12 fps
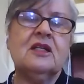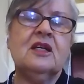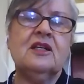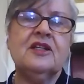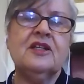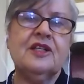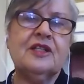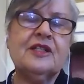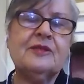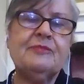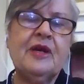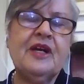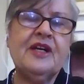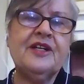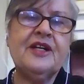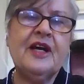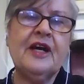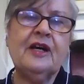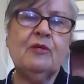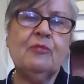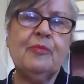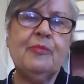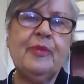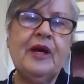And then expand out
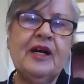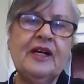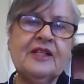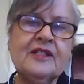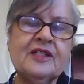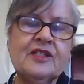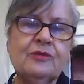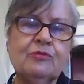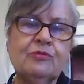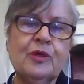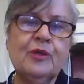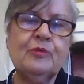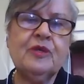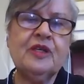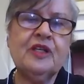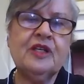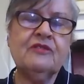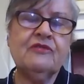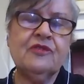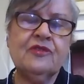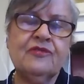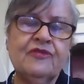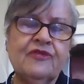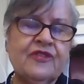past the room and
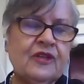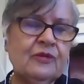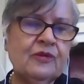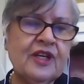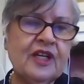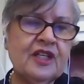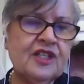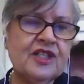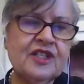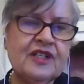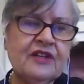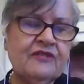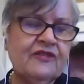fill energy,